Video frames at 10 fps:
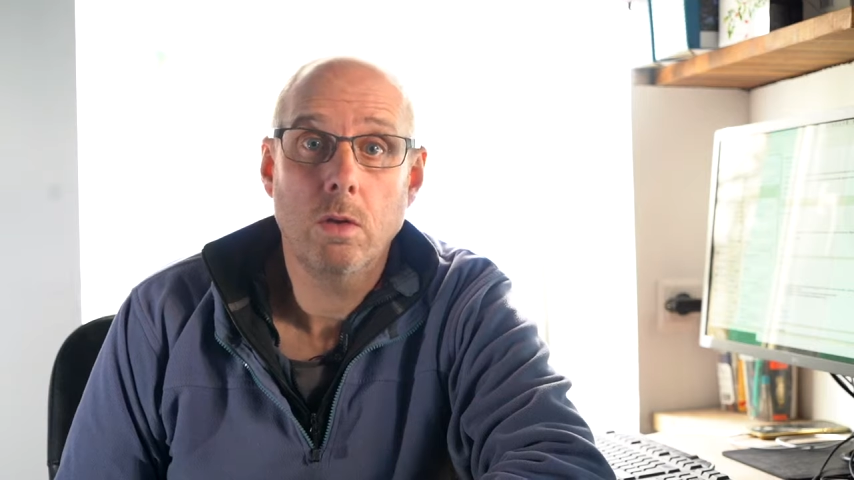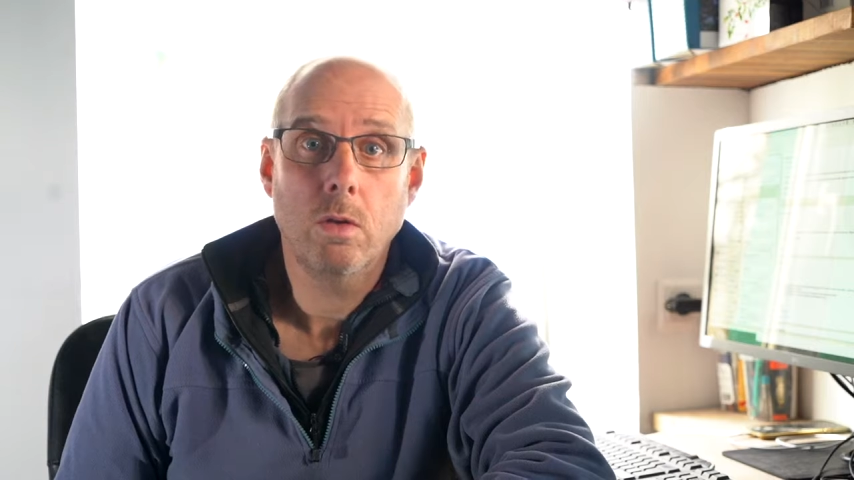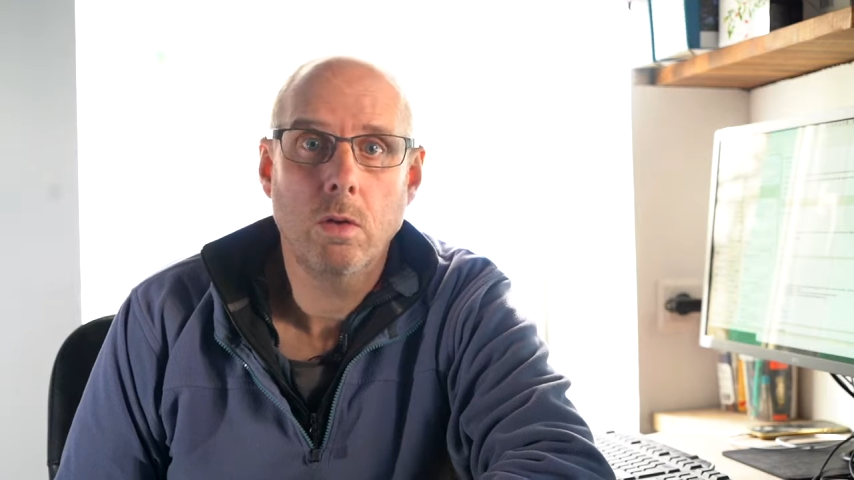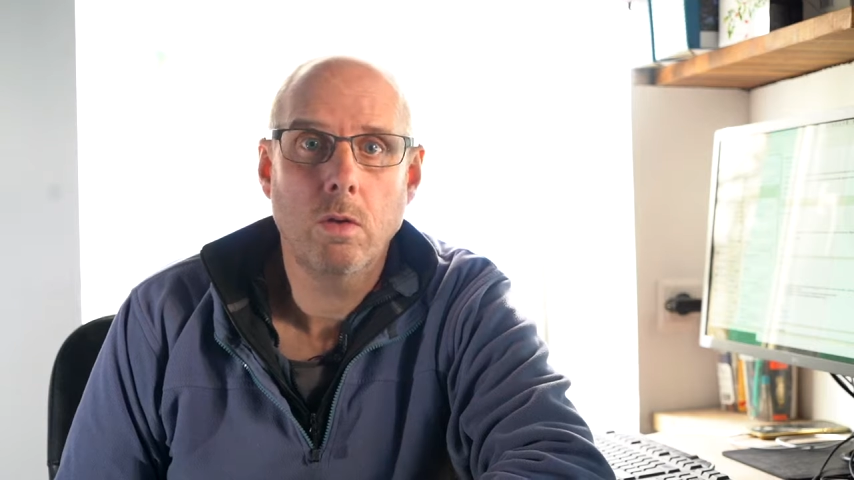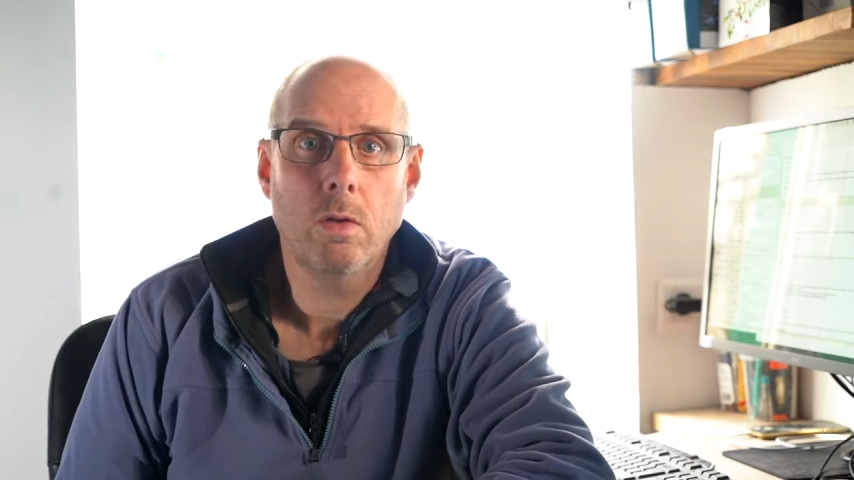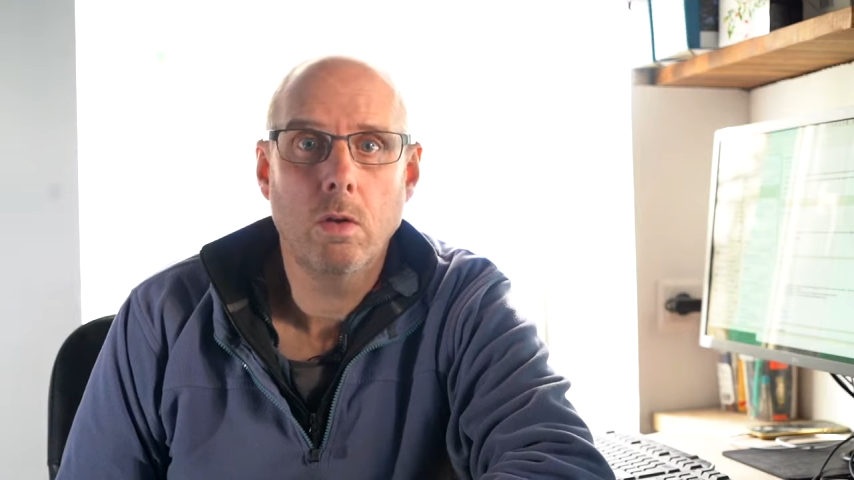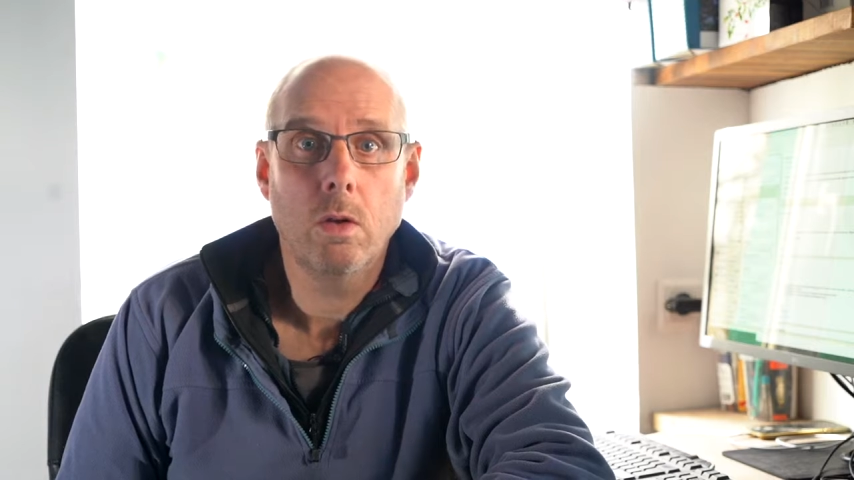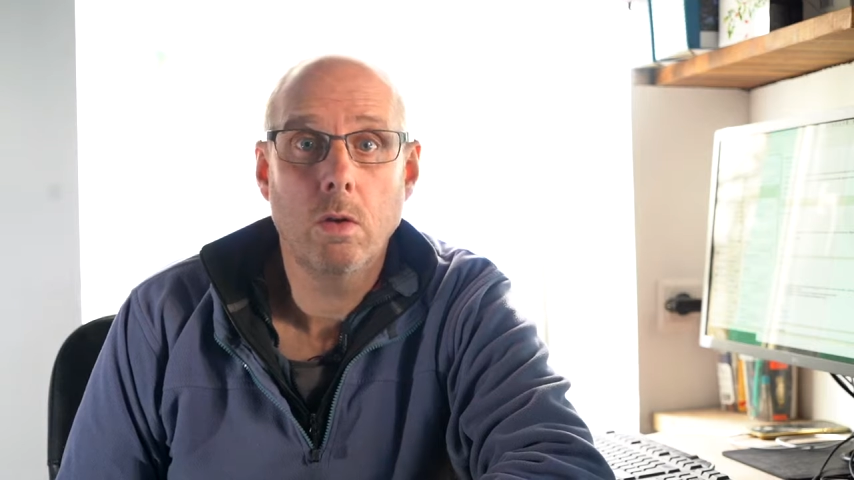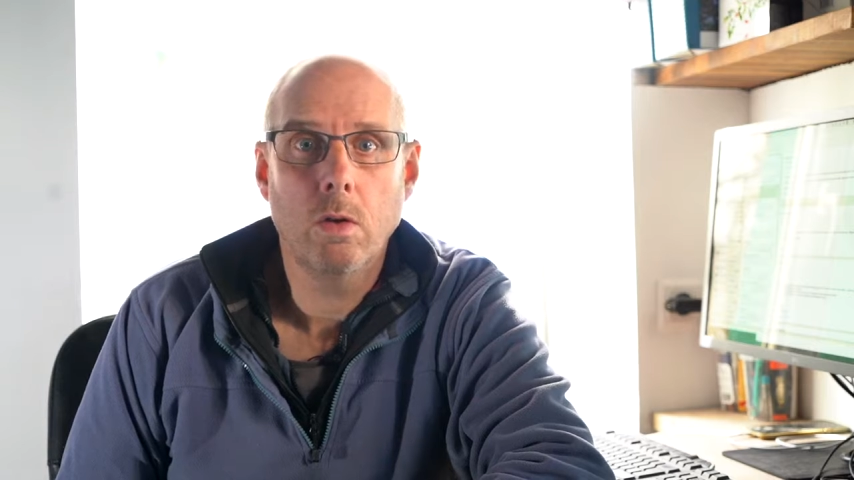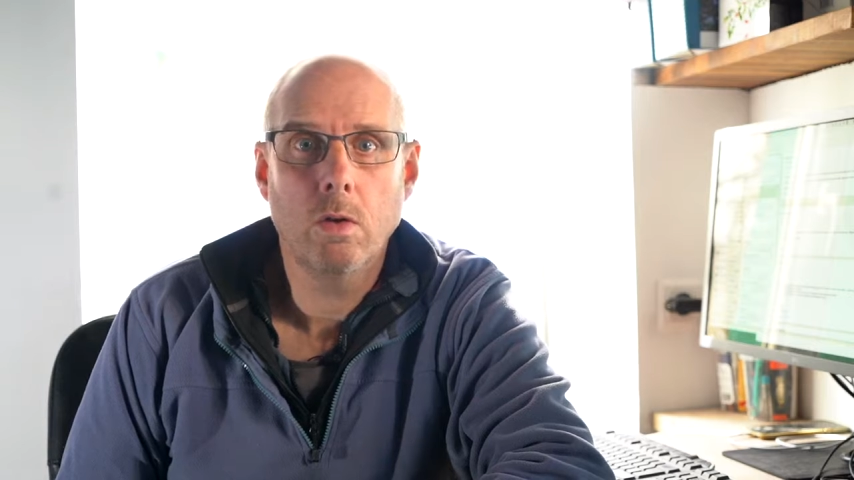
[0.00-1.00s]
So if you
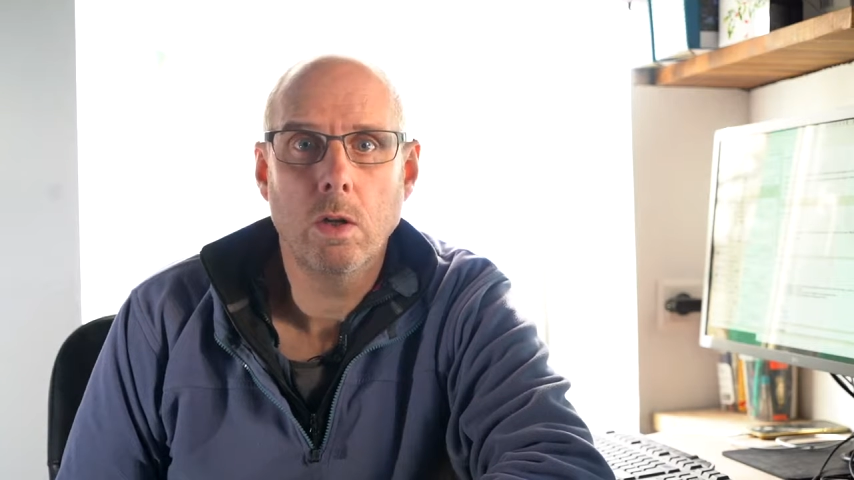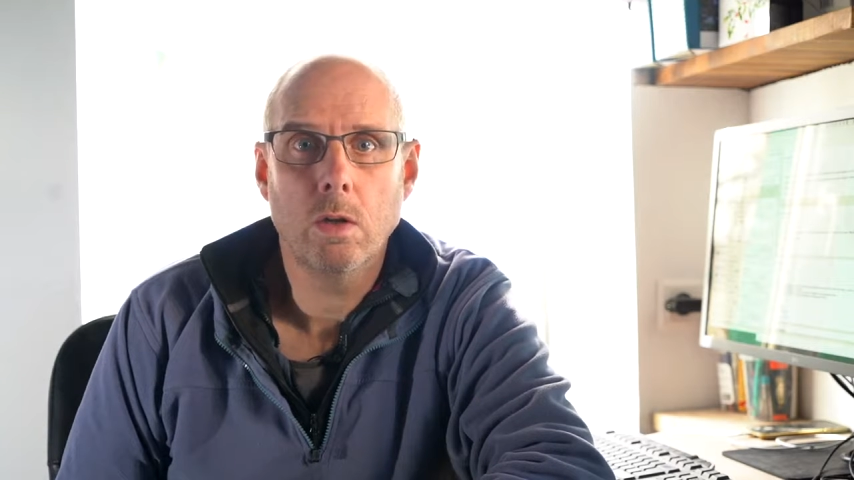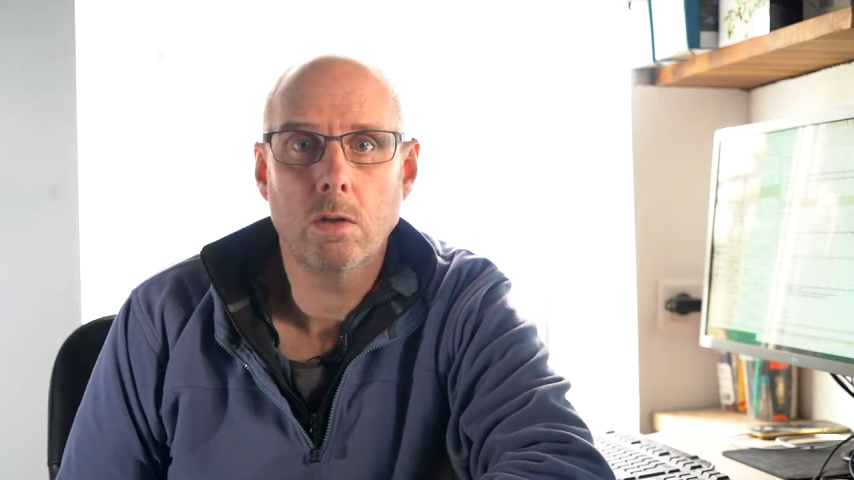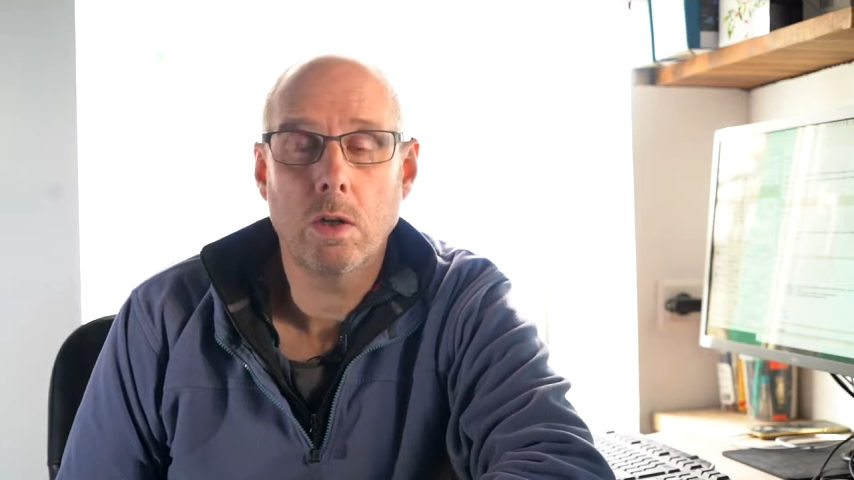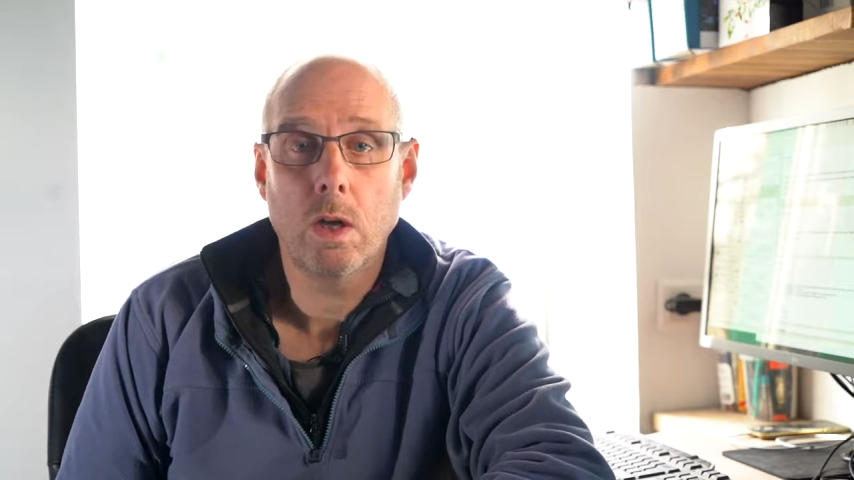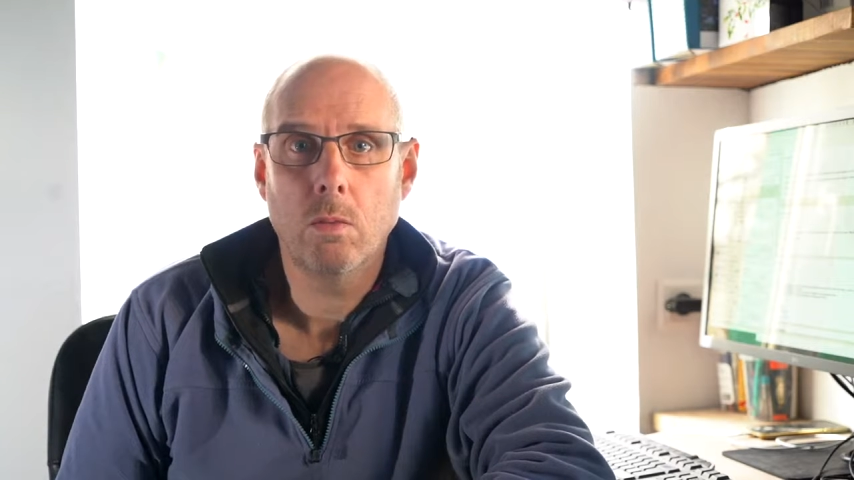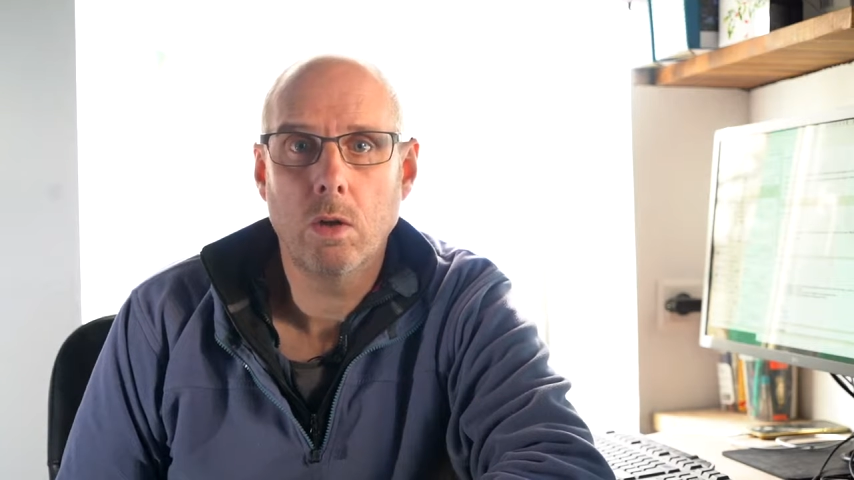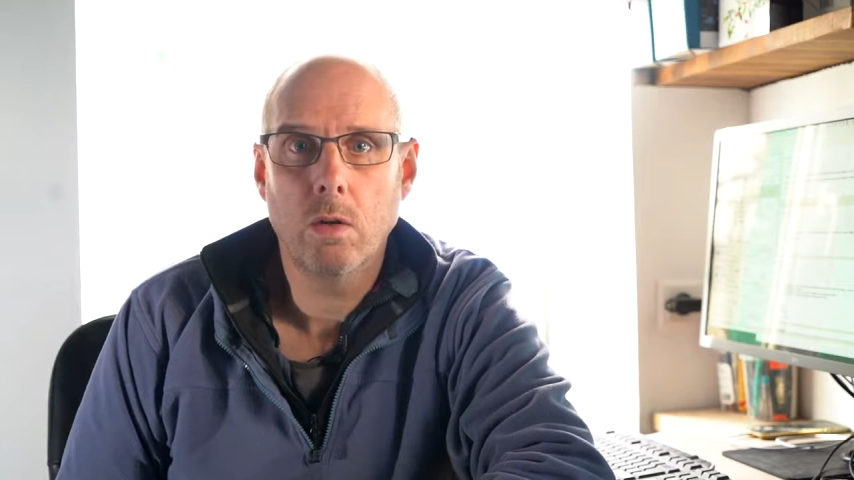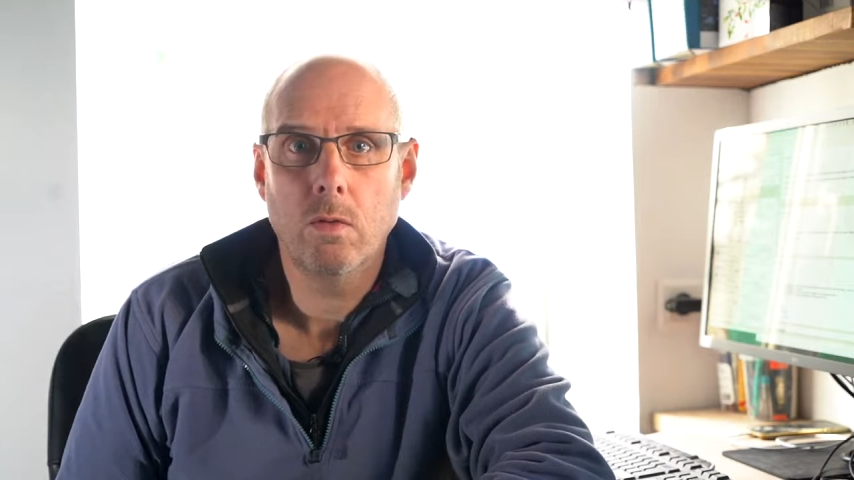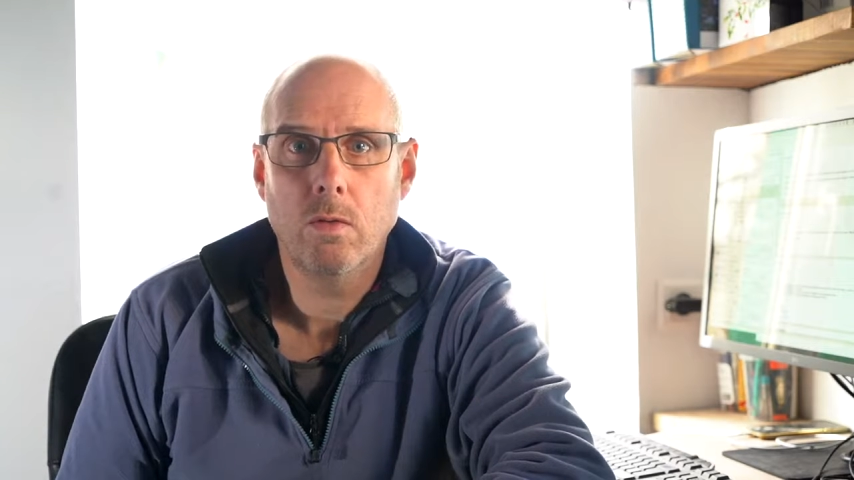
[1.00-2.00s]
can create a
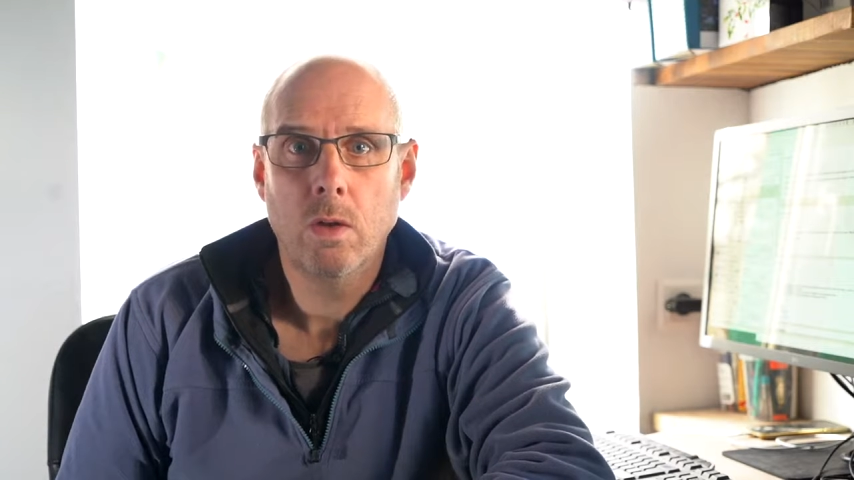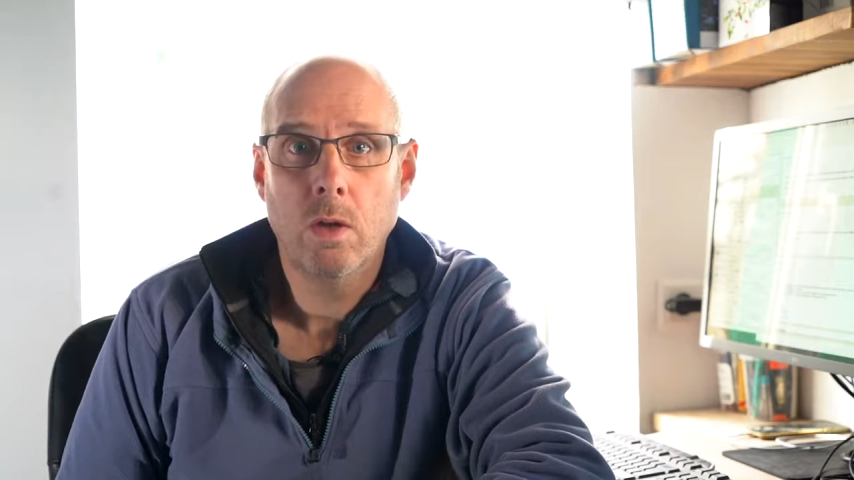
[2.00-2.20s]
segment of